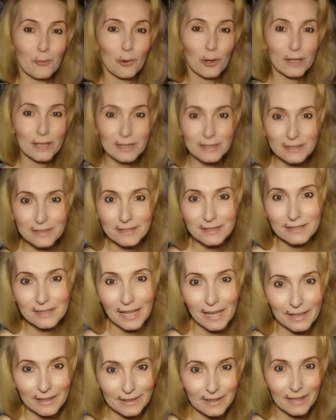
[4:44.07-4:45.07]
Well, this is
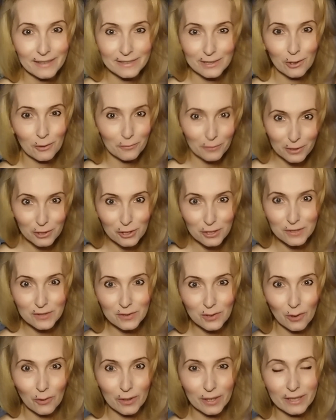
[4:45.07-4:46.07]
like not the official
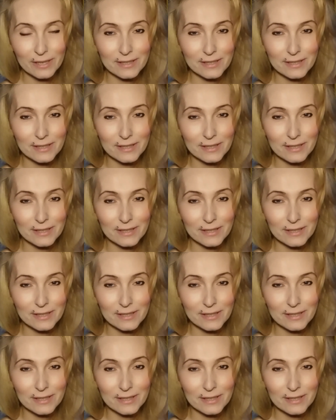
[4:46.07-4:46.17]
story.